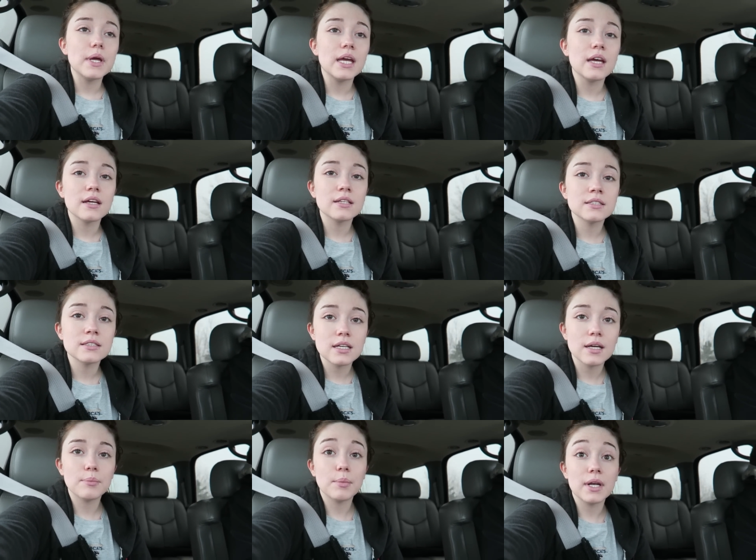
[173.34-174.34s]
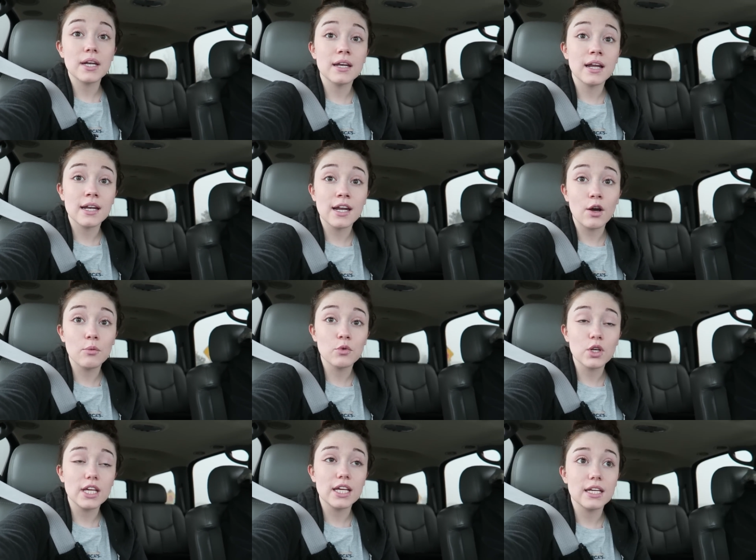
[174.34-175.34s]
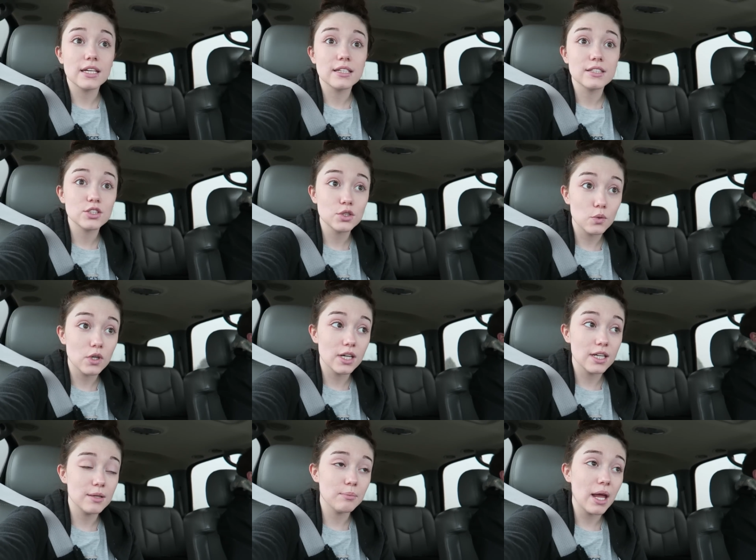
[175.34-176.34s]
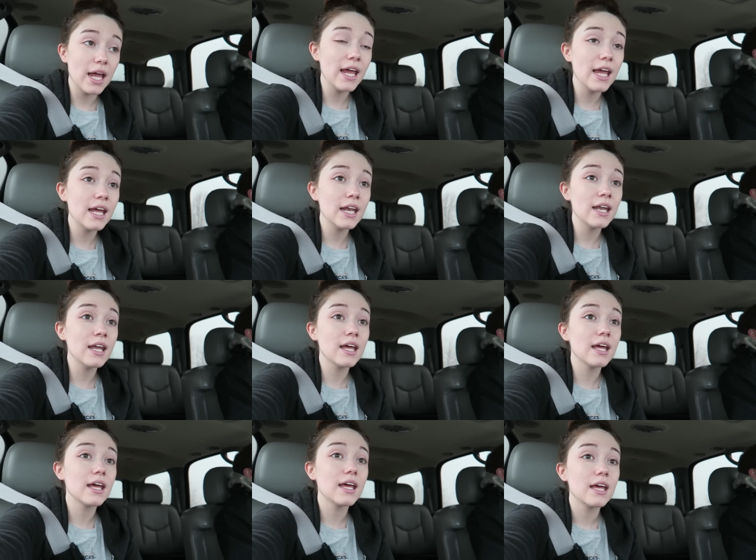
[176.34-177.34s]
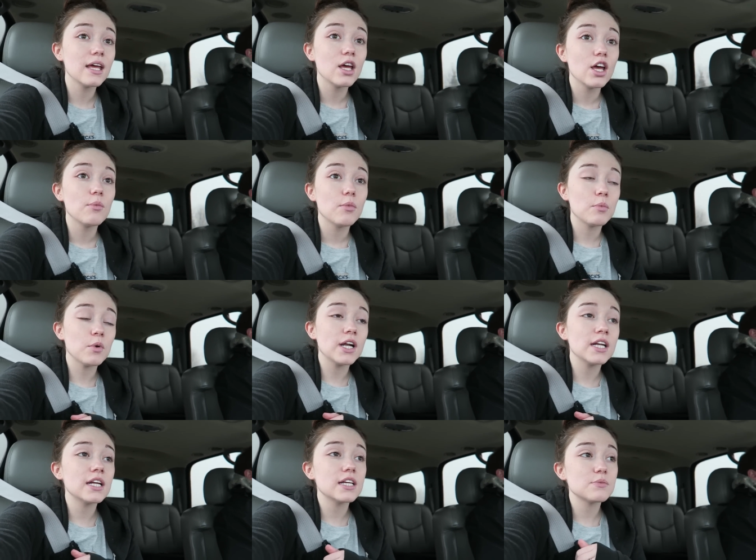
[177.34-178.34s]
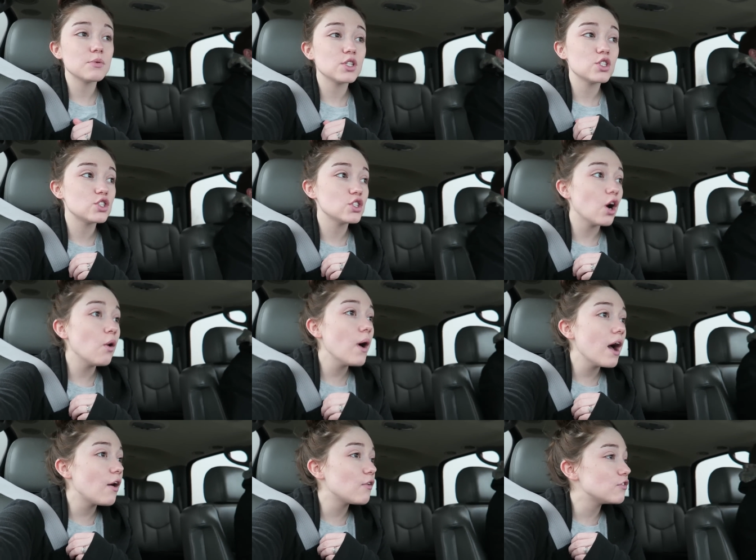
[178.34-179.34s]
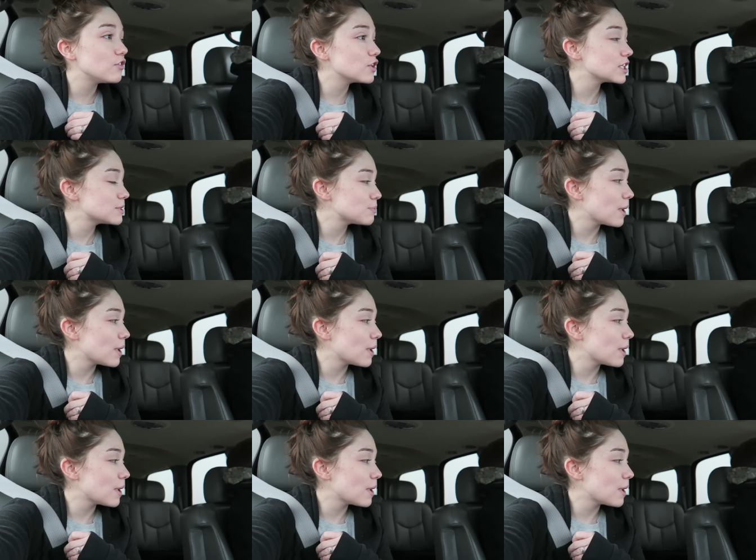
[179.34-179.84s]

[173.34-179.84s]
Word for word: And but now I'm really sore and in pain. Brandon has been so helpful these